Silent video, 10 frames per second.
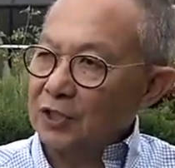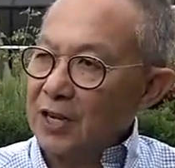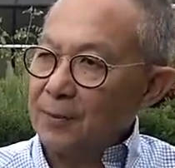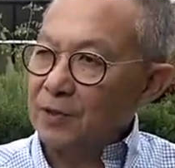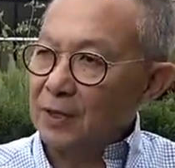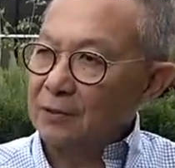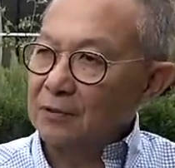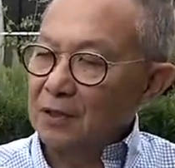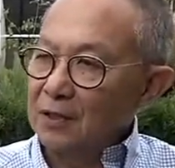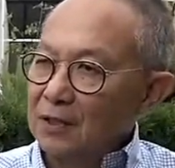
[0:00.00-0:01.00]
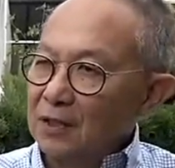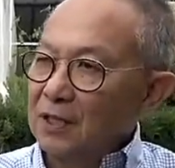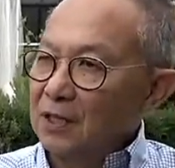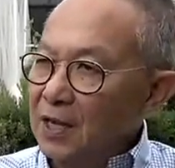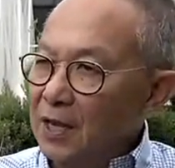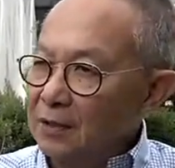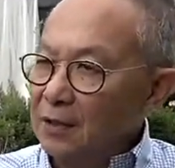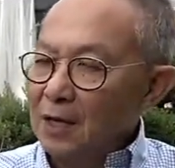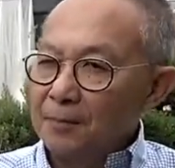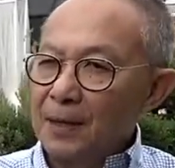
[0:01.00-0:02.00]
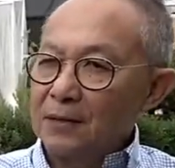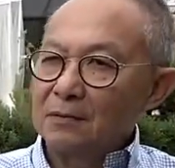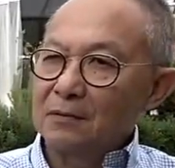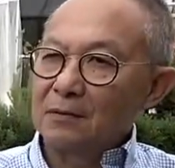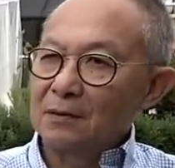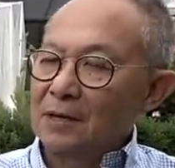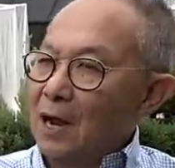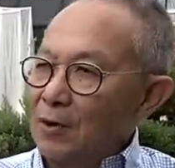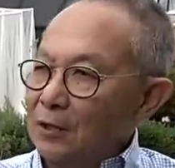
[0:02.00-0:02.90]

the same thing in a day, but now